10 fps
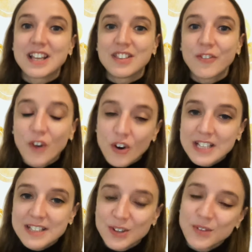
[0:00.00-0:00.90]
it in the
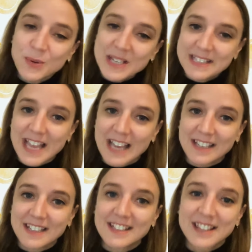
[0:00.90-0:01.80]
forests of
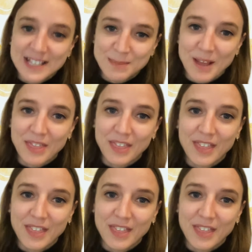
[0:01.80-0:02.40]
Louisiana this month.